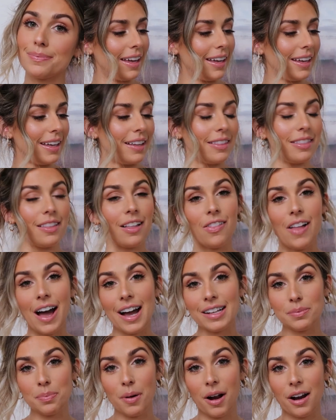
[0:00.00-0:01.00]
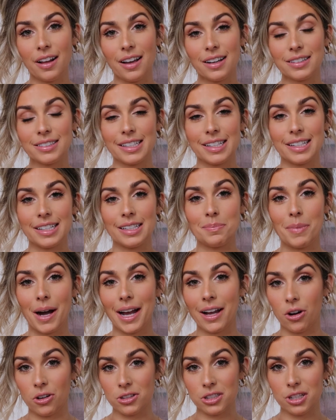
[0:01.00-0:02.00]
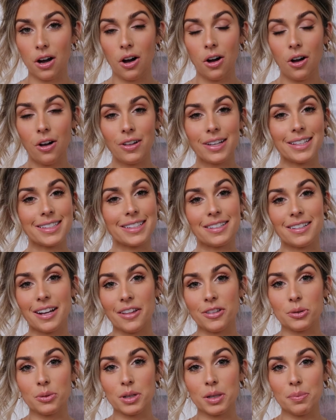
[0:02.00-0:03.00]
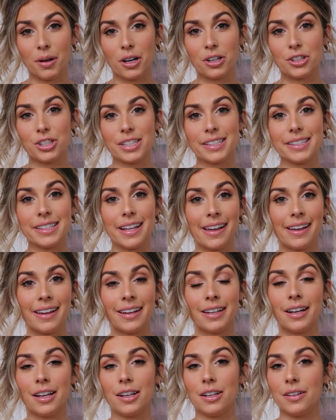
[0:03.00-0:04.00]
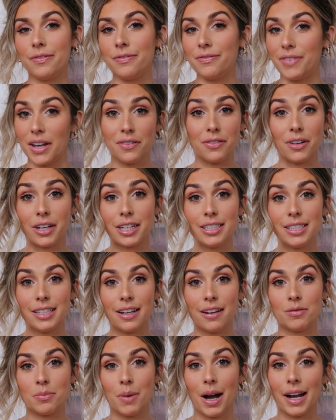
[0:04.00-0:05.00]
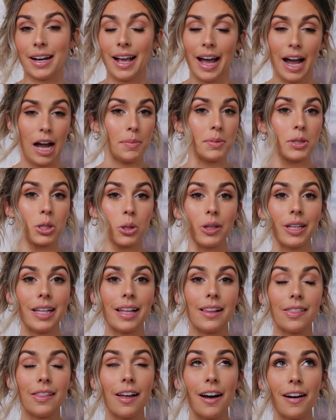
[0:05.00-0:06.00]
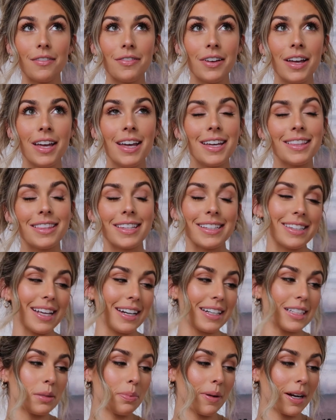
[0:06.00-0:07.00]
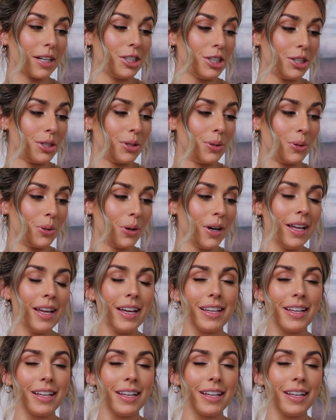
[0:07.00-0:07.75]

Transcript: And the last product in my Ulta haul is another repurchase and favorite of mine. I absolutely love this setting spray too.